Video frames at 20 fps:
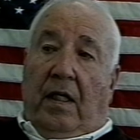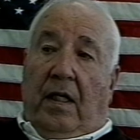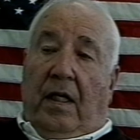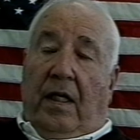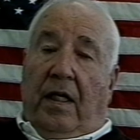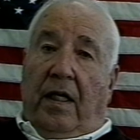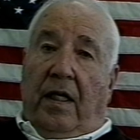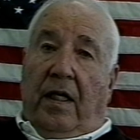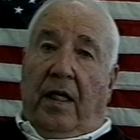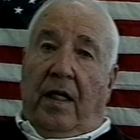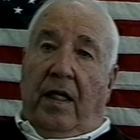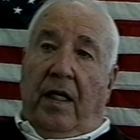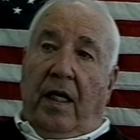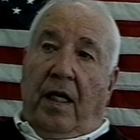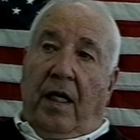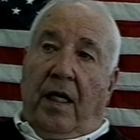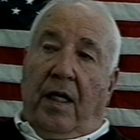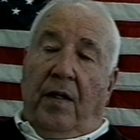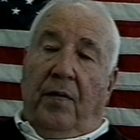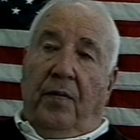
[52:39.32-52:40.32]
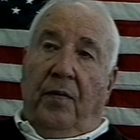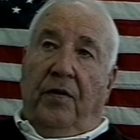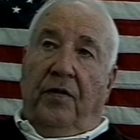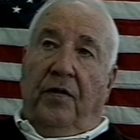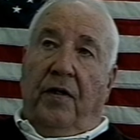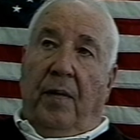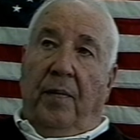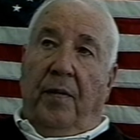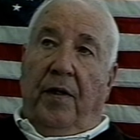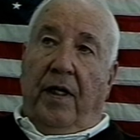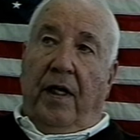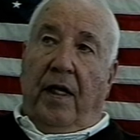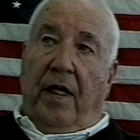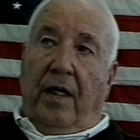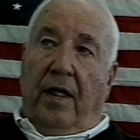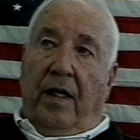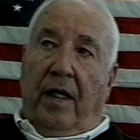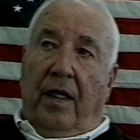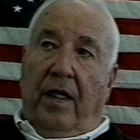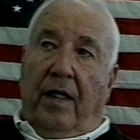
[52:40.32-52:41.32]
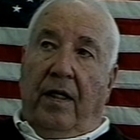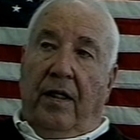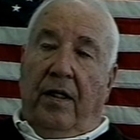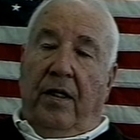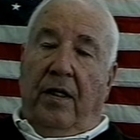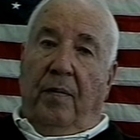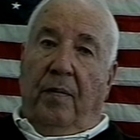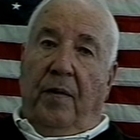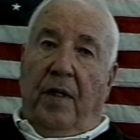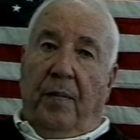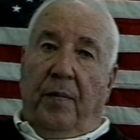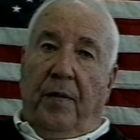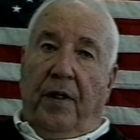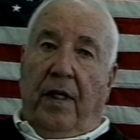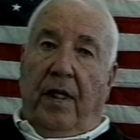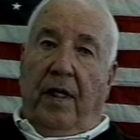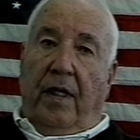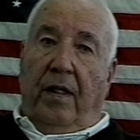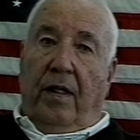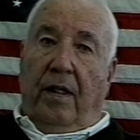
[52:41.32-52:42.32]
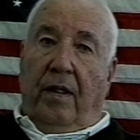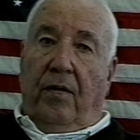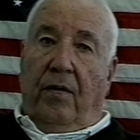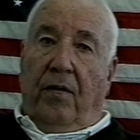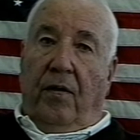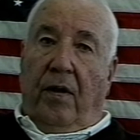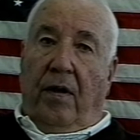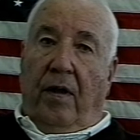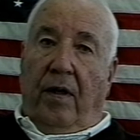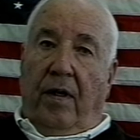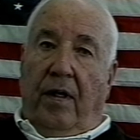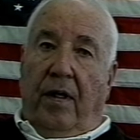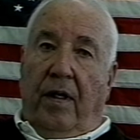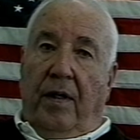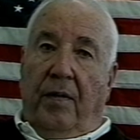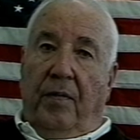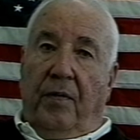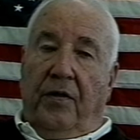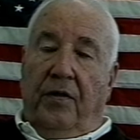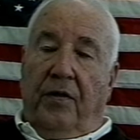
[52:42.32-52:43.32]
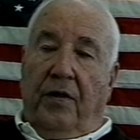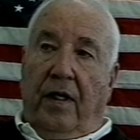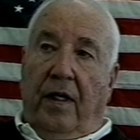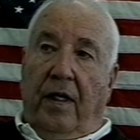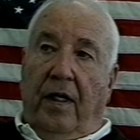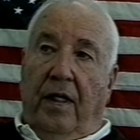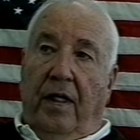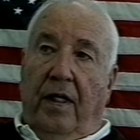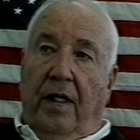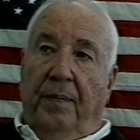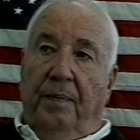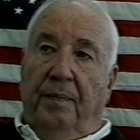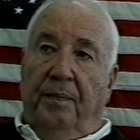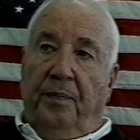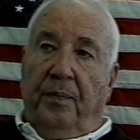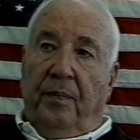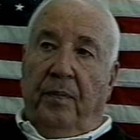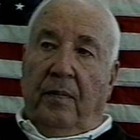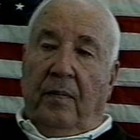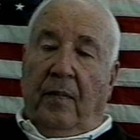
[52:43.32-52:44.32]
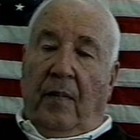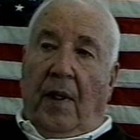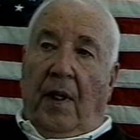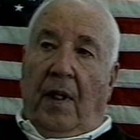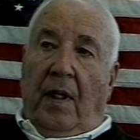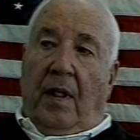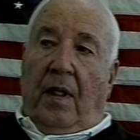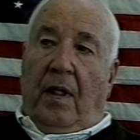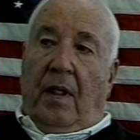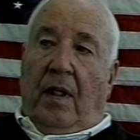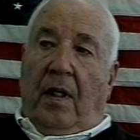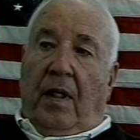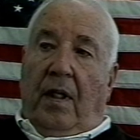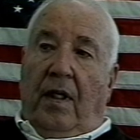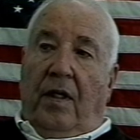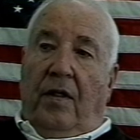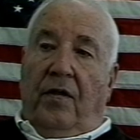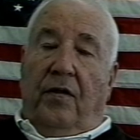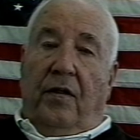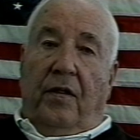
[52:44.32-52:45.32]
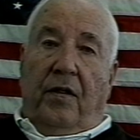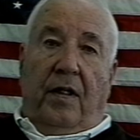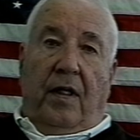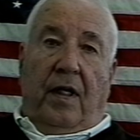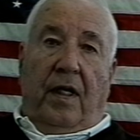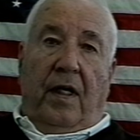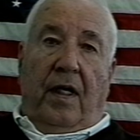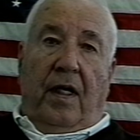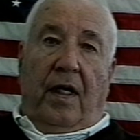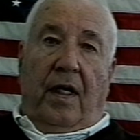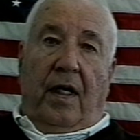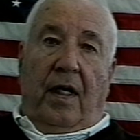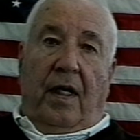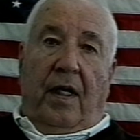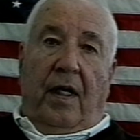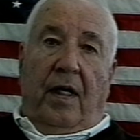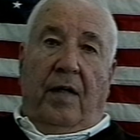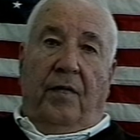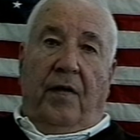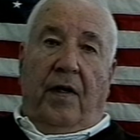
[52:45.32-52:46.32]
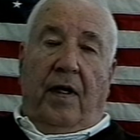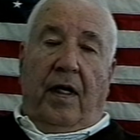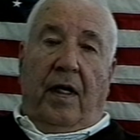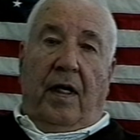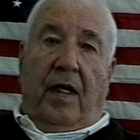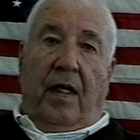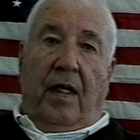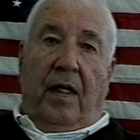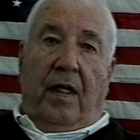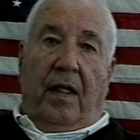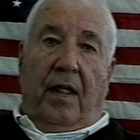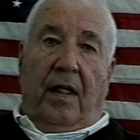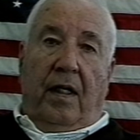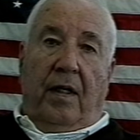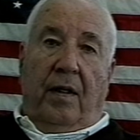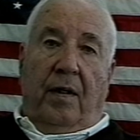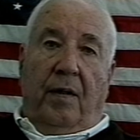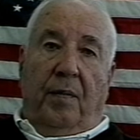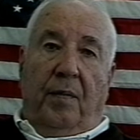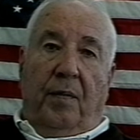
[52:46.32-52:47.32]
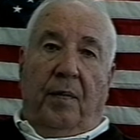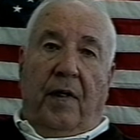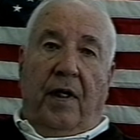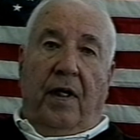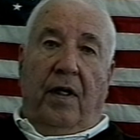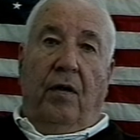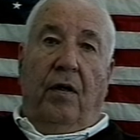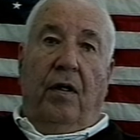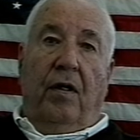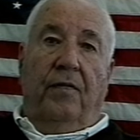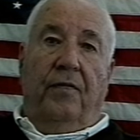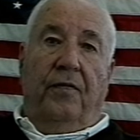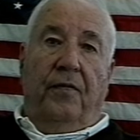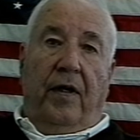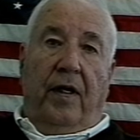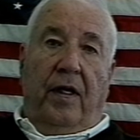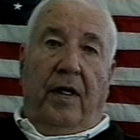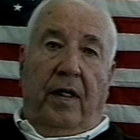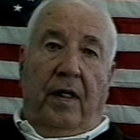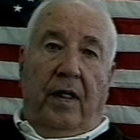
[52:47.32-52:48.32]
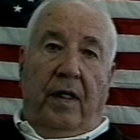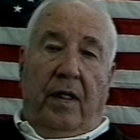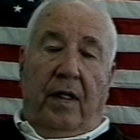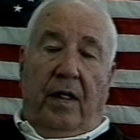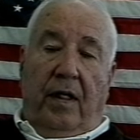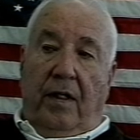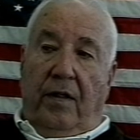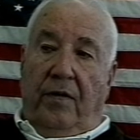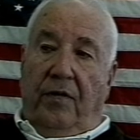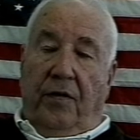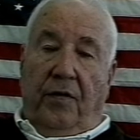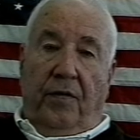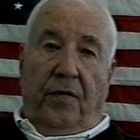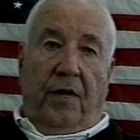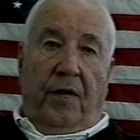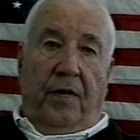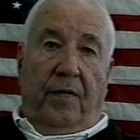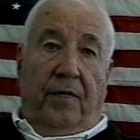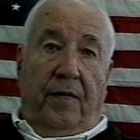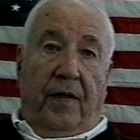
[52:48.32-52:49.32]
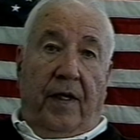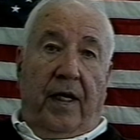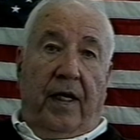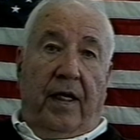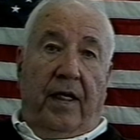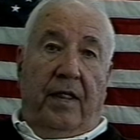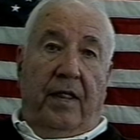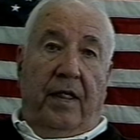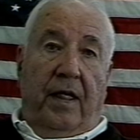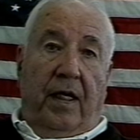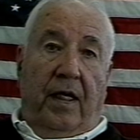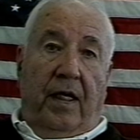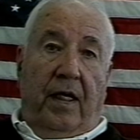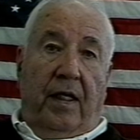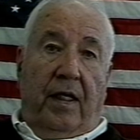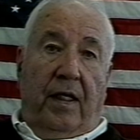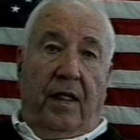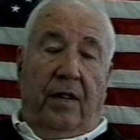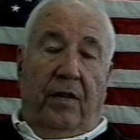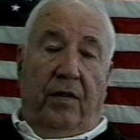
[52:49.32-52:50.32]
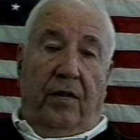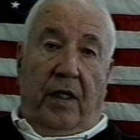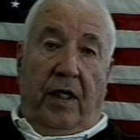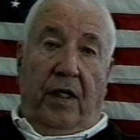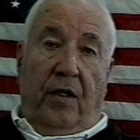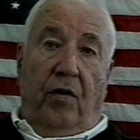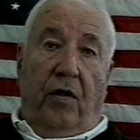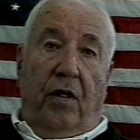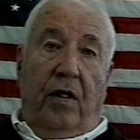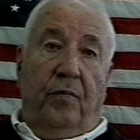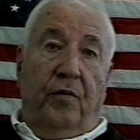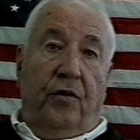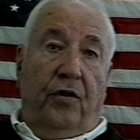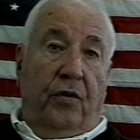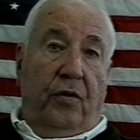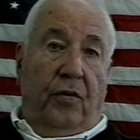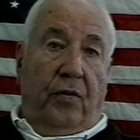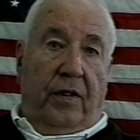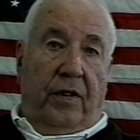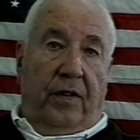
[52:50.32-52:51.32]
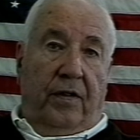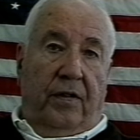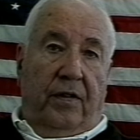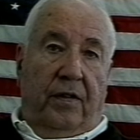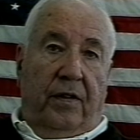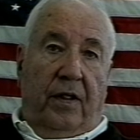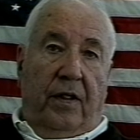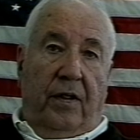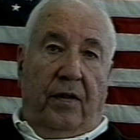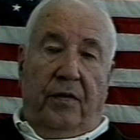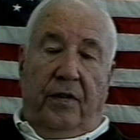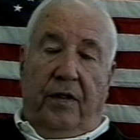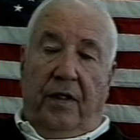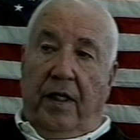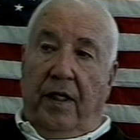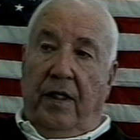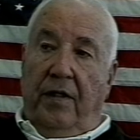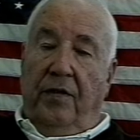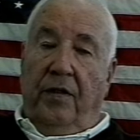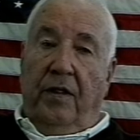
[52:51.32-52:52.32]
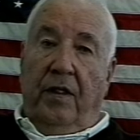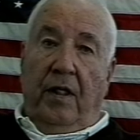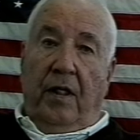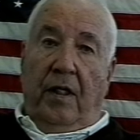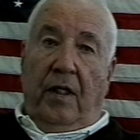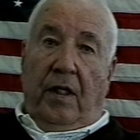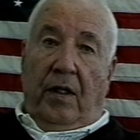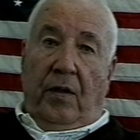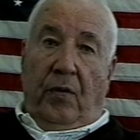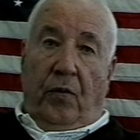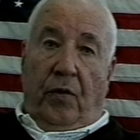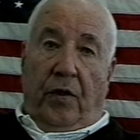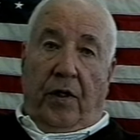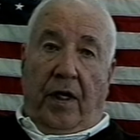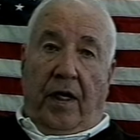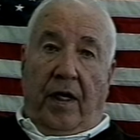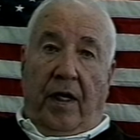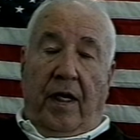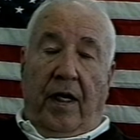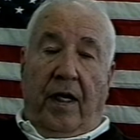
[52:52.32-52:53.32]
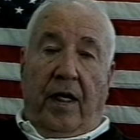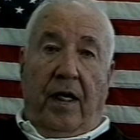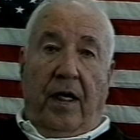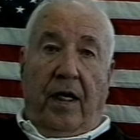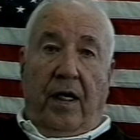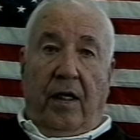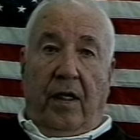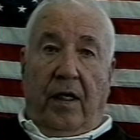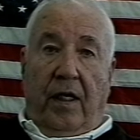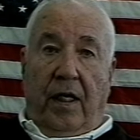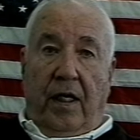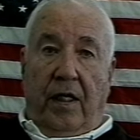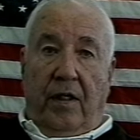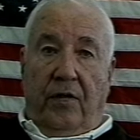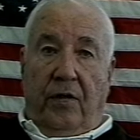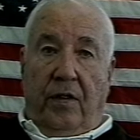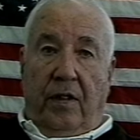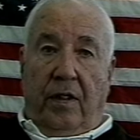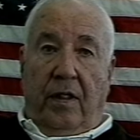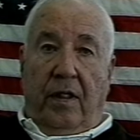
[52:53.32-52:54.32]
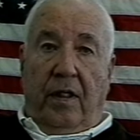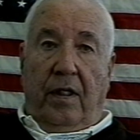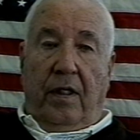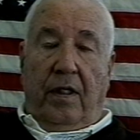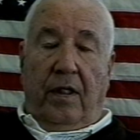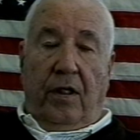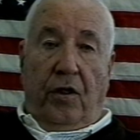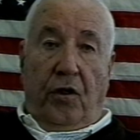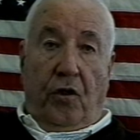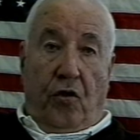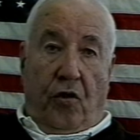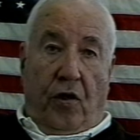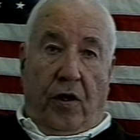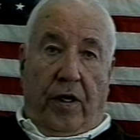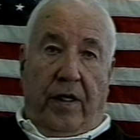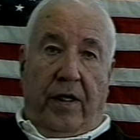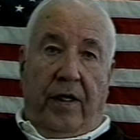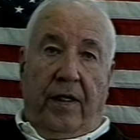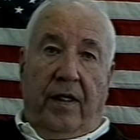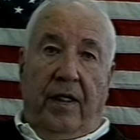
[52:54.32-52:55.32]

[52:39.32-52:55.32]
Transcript: And he came, he was coming down, I could hear him coming down the corridor, and he was saying, uh, he said, I, have got a, uh, my girlfriend is a, a, flight attendant, they call them stewardesses in those days, okay. with United Airlines in New York.